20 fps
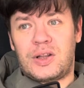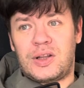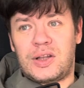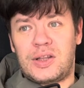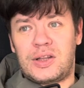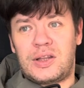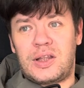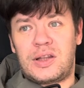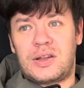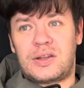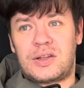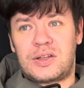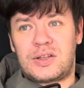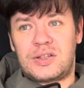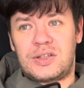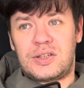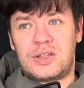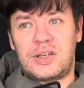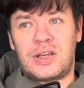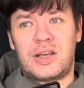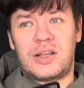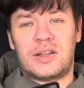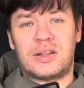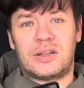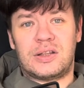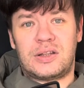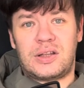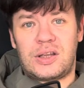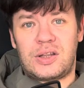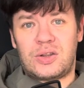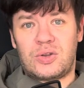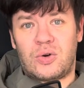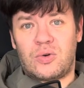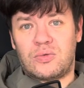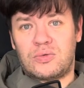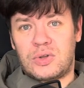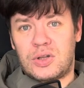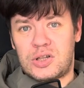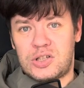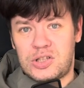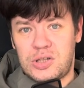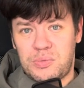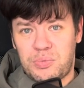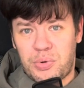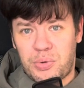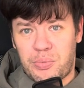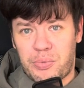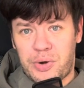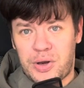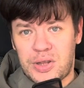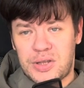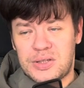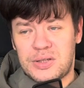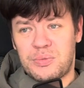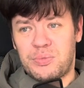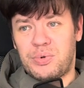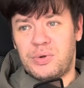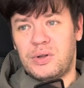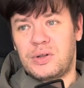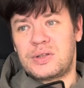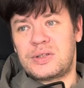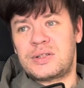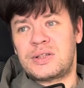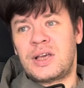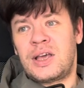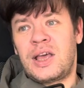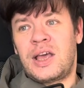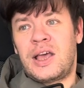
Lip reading: identity and the data ownership principles.